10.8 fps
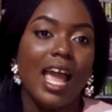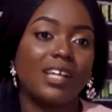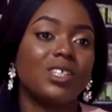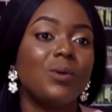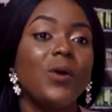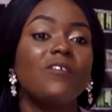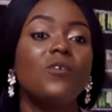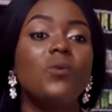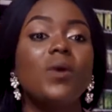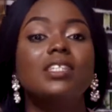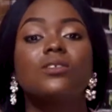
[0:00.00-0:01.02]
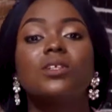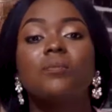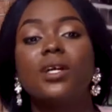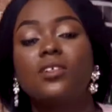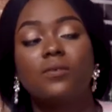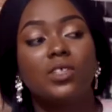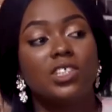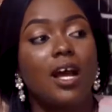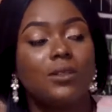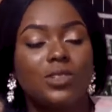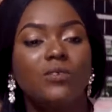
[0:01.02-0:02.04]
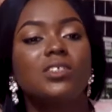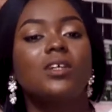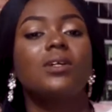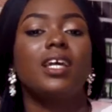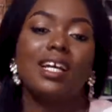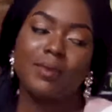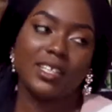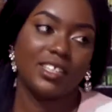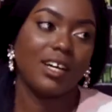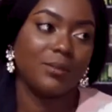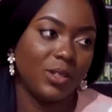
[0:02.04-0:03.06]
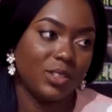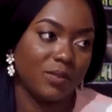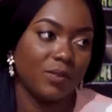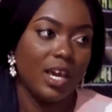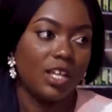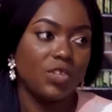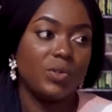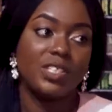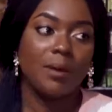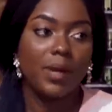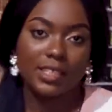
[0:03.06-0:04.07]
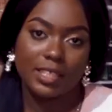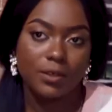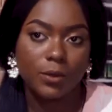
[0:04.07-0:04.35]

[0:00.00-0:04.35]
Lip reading: And some people even wait till the birth of the child to even say, okay, that's my child, because of the resemblance and